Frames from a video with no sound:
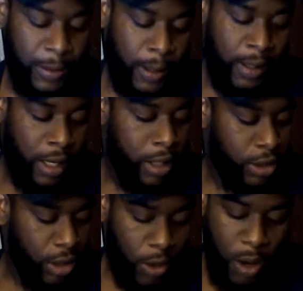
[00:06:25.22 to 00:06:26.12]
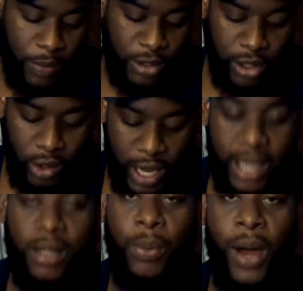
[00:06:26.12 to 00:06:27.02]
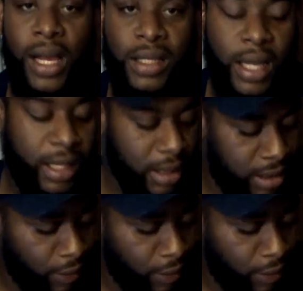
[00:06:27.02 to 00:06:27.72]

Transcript: do an instructional video on how to administer